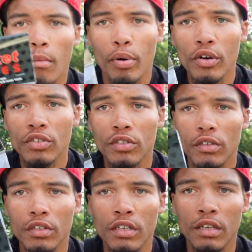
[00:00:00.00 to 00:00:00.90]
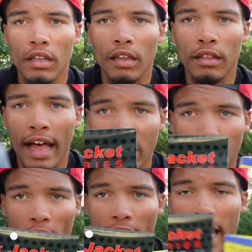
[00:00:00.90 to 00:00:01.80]
Personally, that's
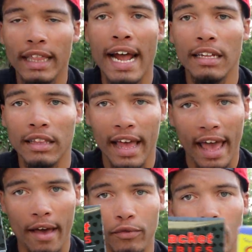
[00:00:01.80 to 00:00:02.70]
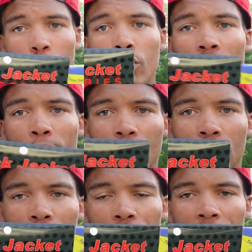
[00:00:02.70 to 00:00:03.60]
why I like that they have two different
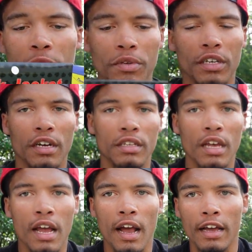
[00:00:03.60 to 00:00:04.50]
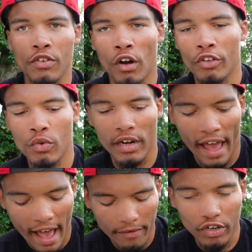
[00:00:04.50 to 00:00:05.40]
series, because you can
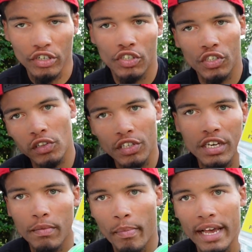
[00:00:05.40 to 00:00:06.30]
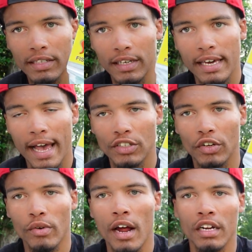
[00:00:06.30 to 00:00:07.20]
have your sleek basic
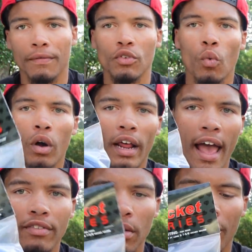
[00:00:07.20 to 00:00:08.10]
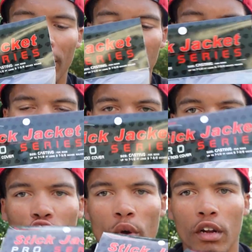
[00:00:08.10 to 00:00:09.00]
casting rod, and if you want to have something that's going to
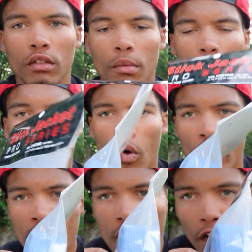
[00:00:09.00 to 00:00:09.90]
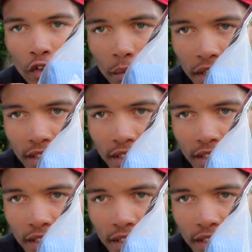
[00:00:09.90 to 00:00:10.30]
protect your rod a little bit more, a little bit